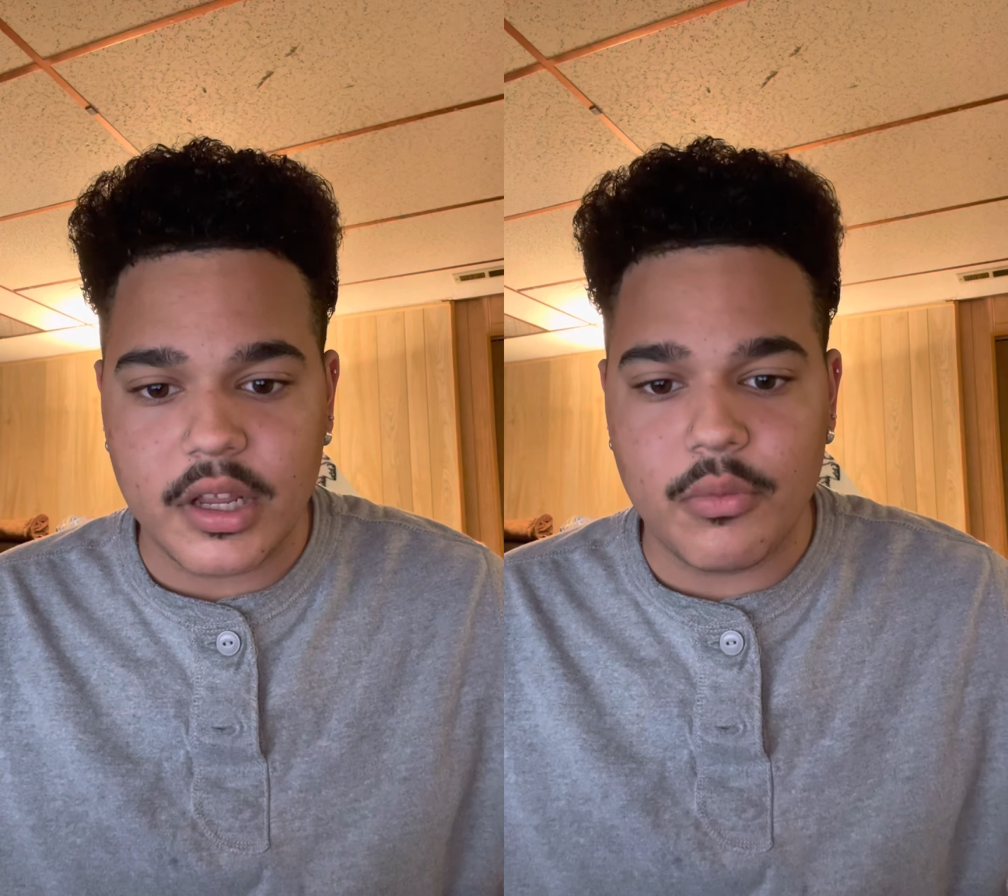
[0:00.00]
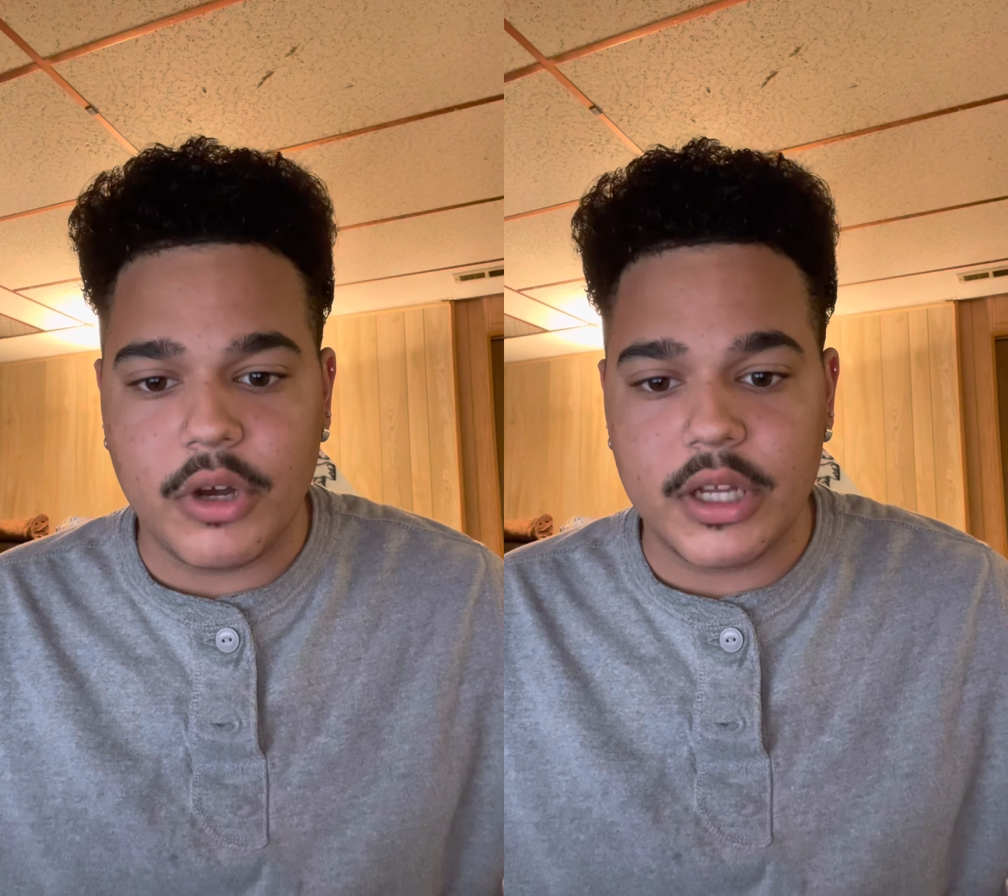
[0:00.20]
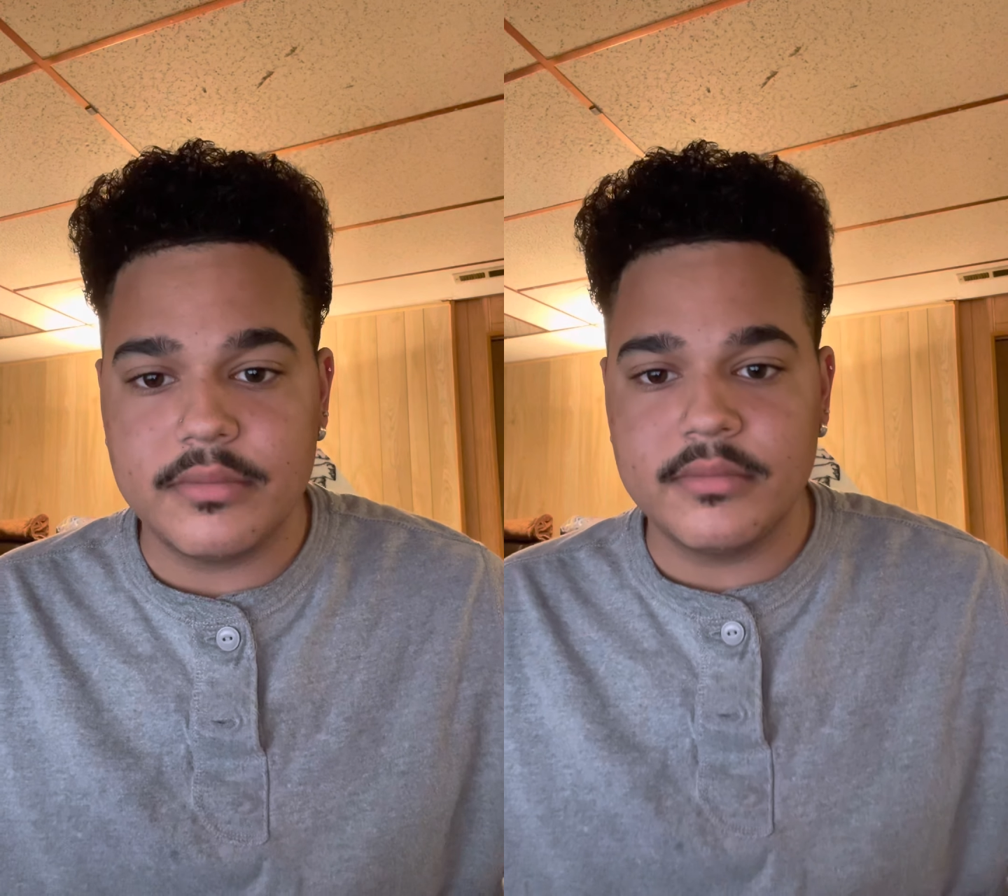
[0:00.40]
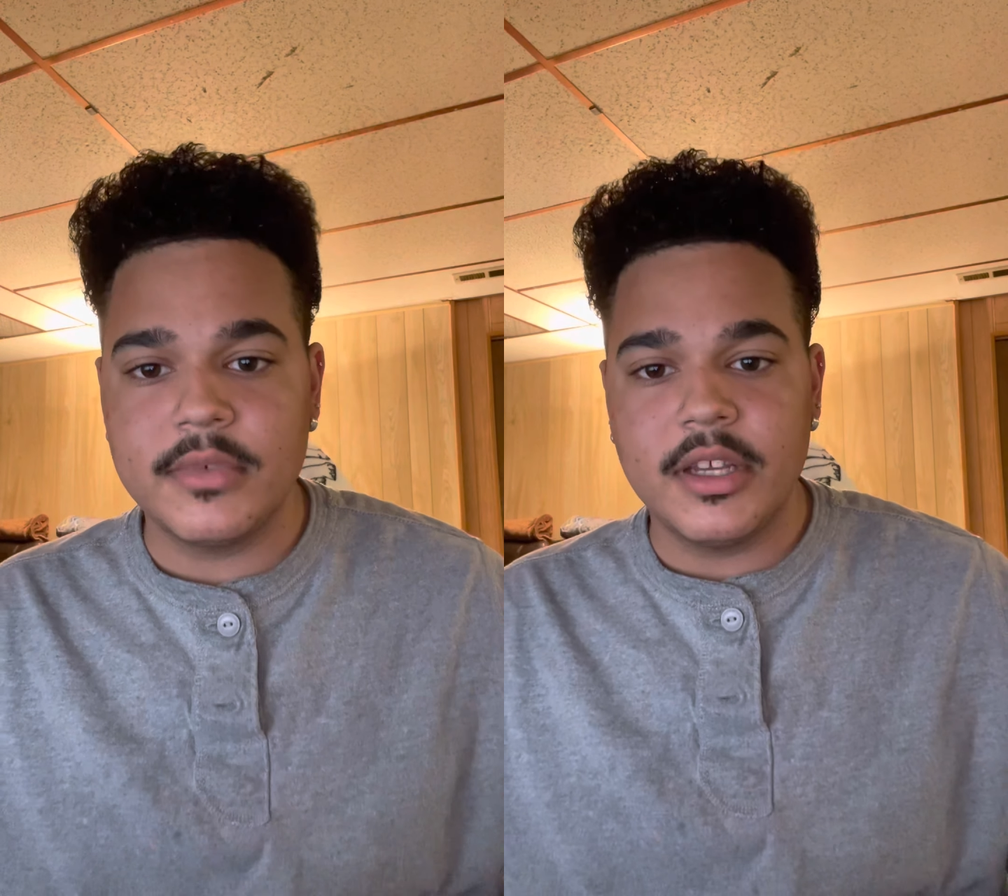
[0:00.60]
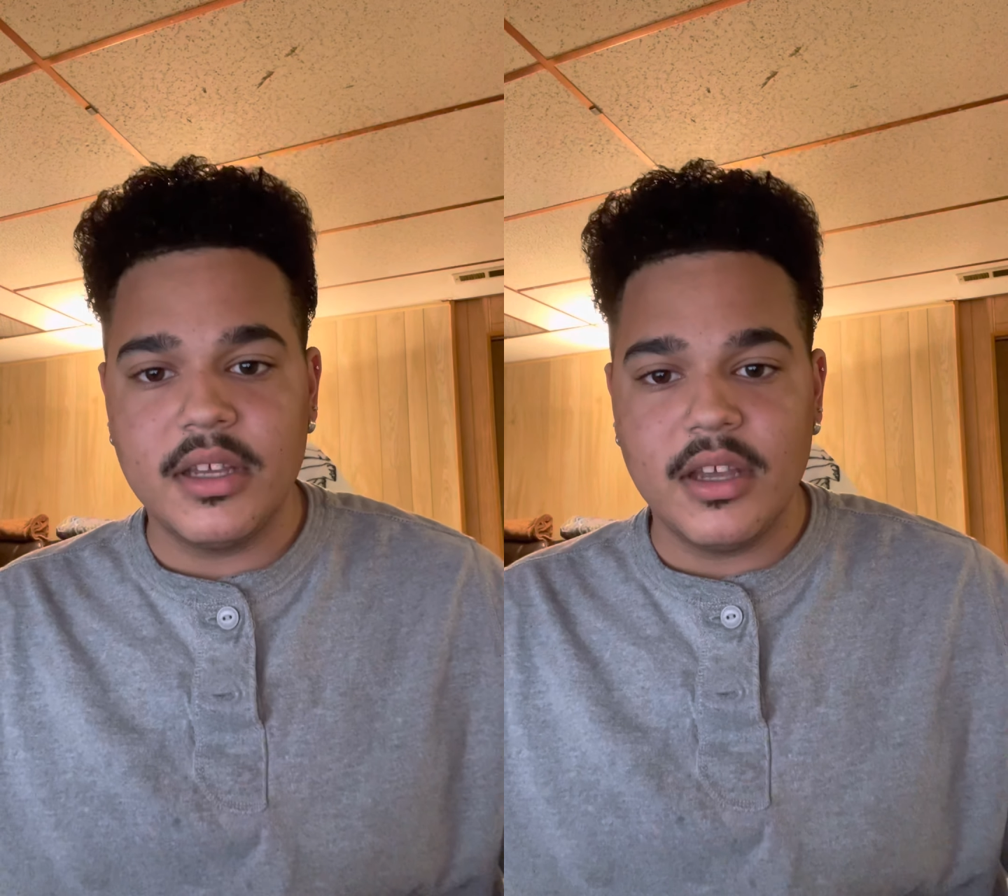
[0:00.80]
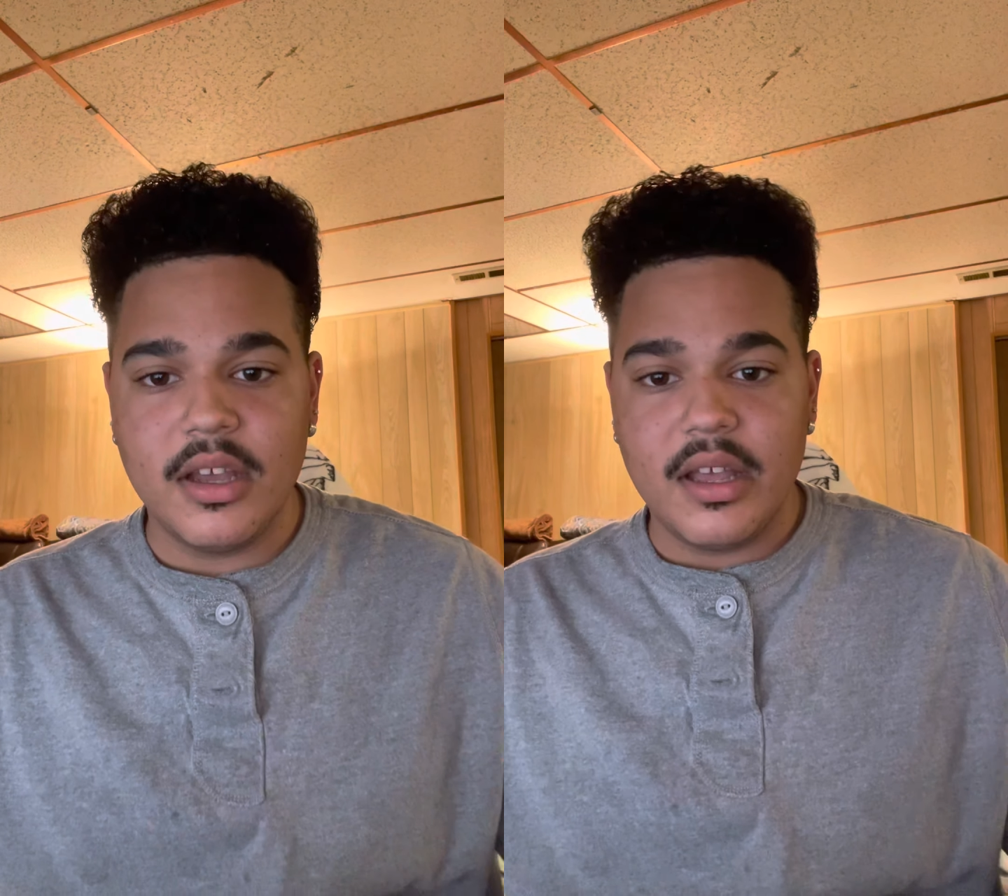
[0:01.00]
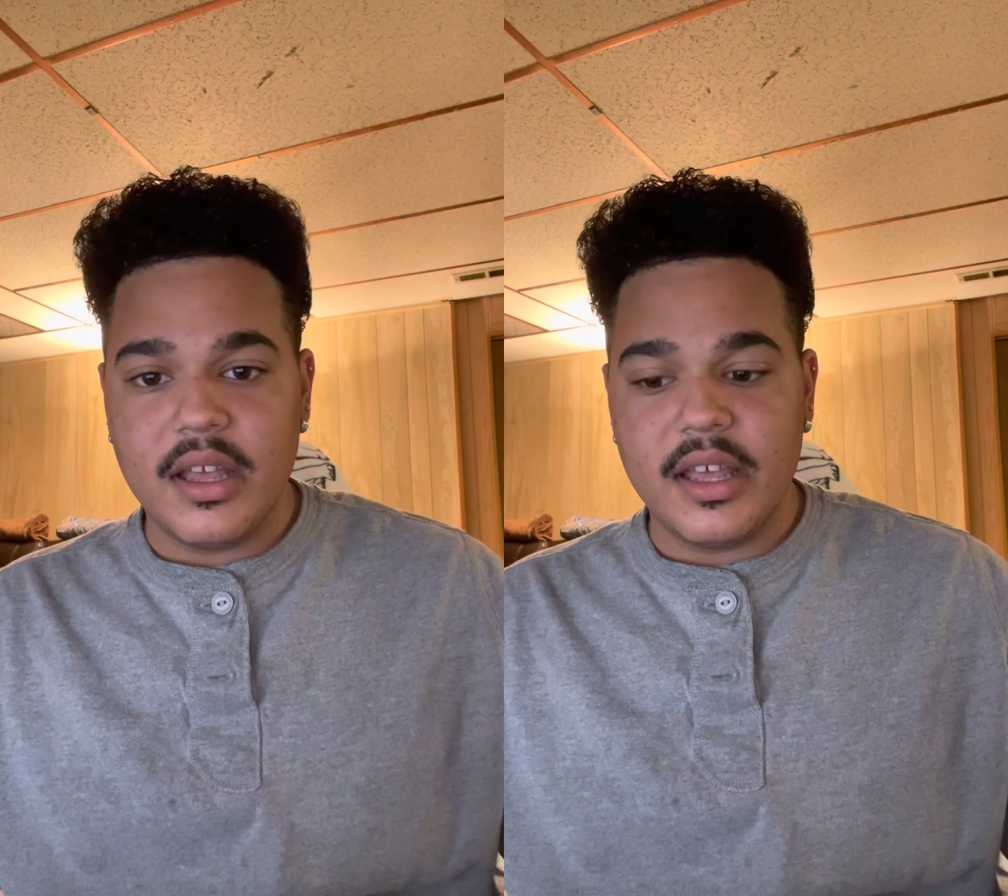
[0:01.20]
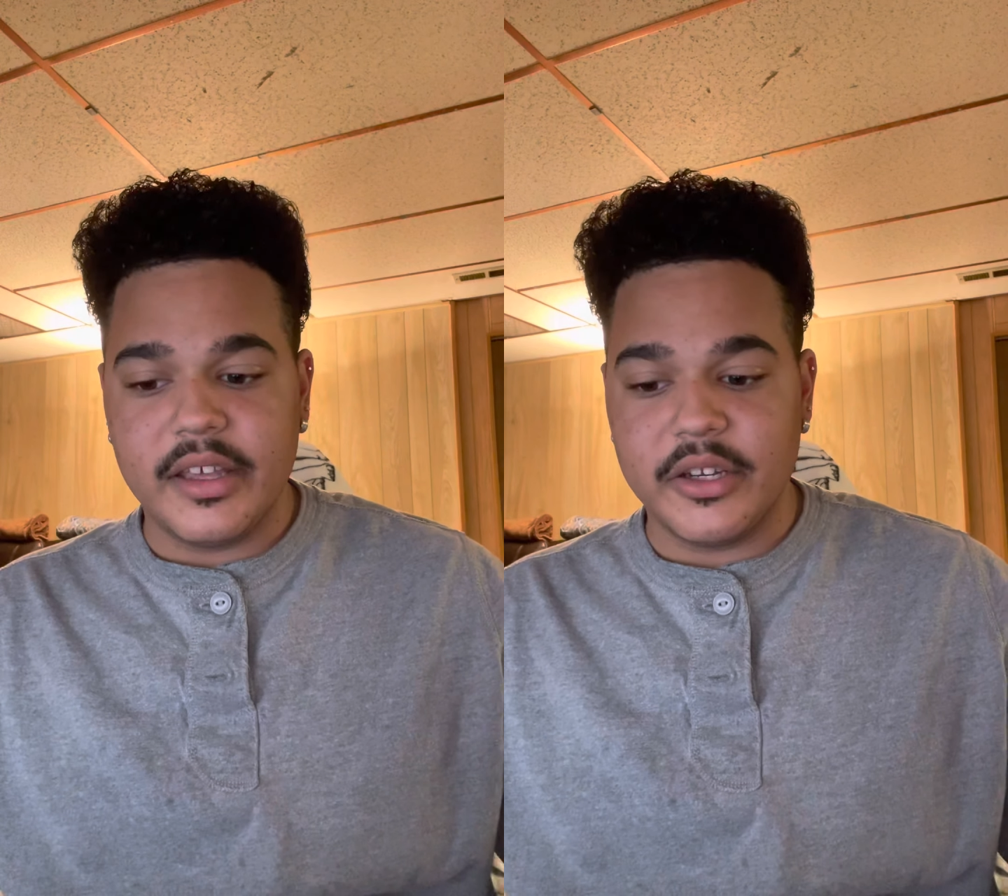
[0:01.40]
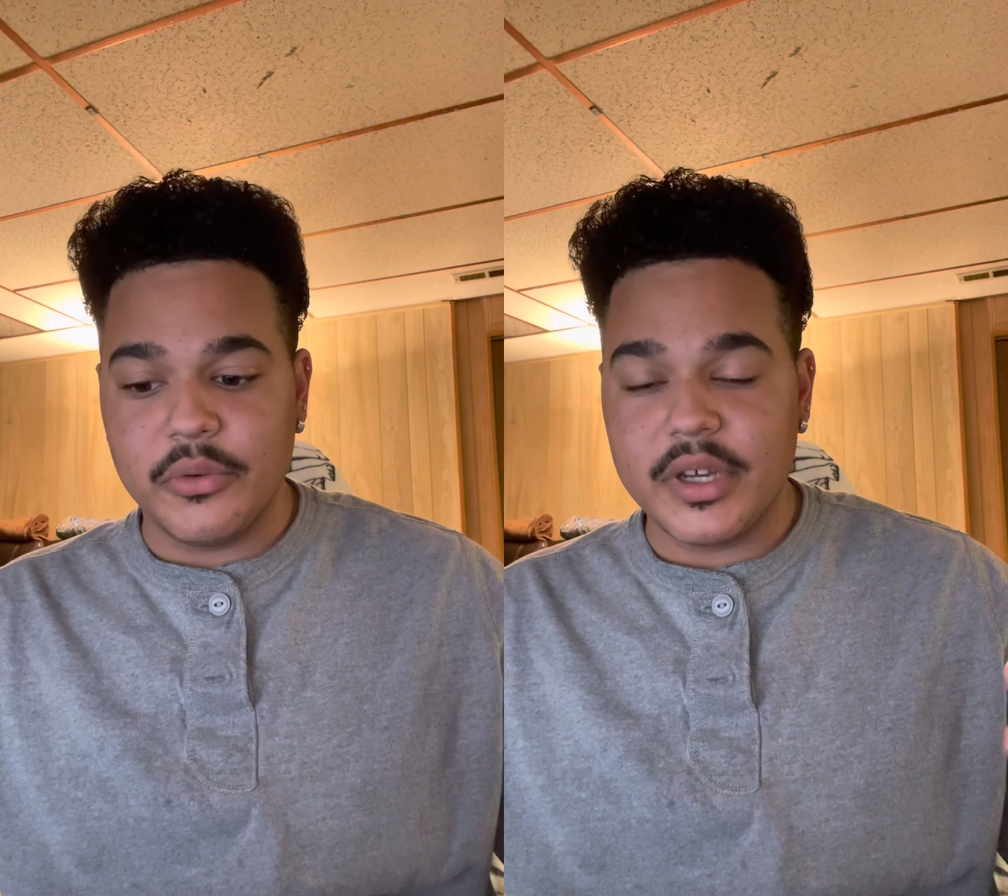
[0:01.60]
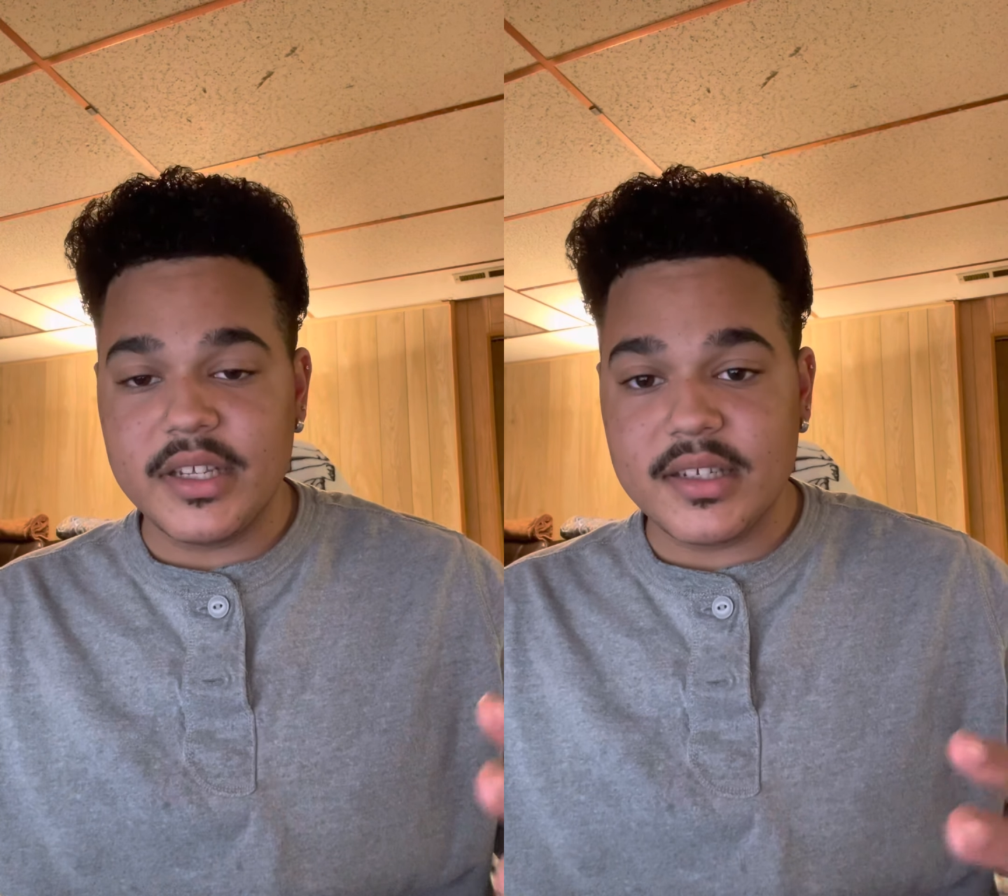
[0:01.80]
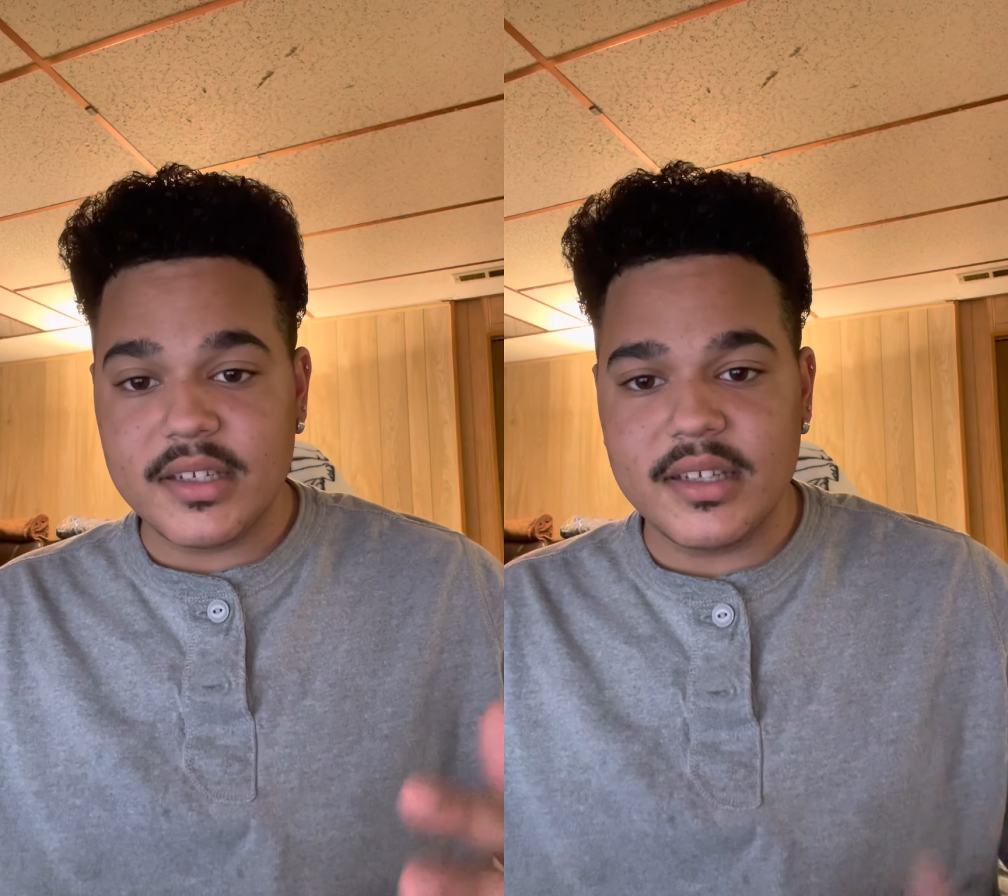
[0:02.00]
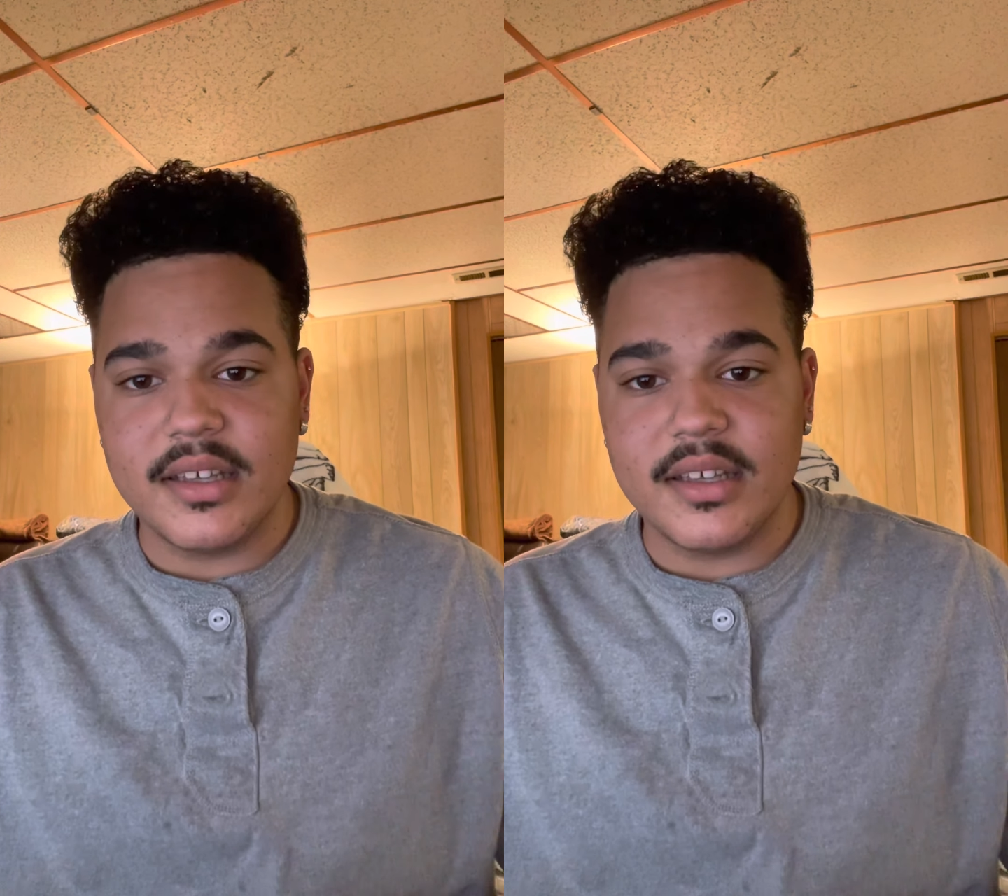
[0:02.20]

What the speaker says: want. Anyways,